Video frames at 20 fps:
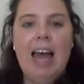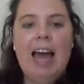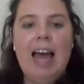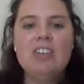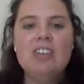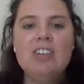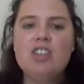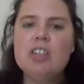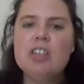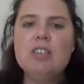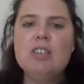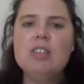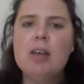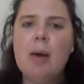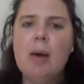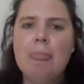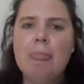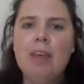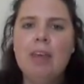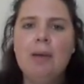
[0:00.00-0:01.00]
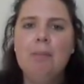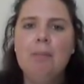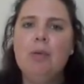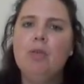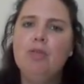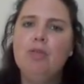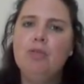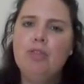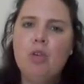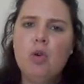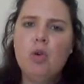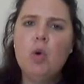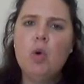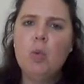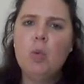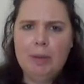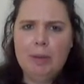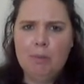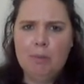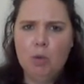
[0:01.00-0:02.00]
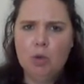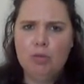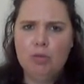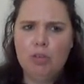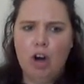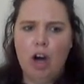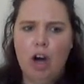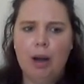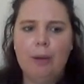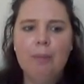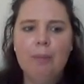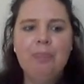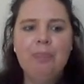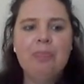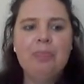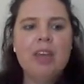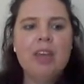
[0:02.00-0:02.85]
And just something before we move on,